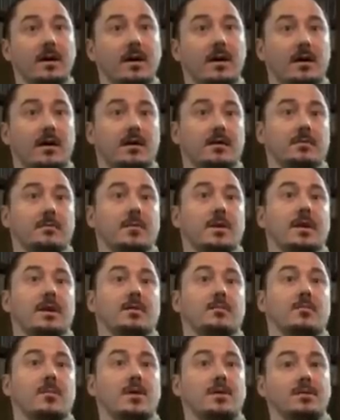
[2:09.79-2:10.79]

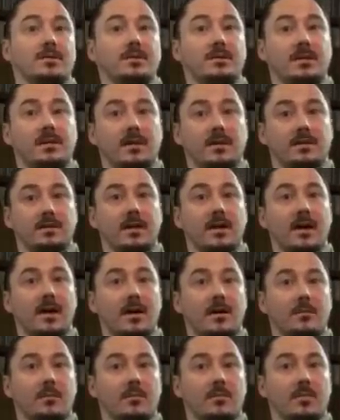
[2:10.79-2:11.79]
And most of the
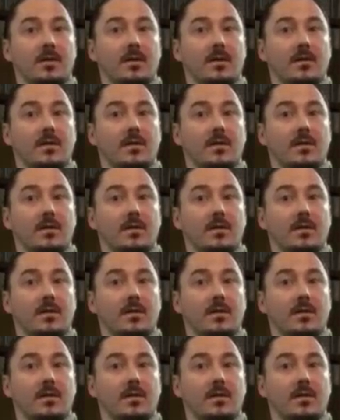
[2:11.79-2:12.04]
time,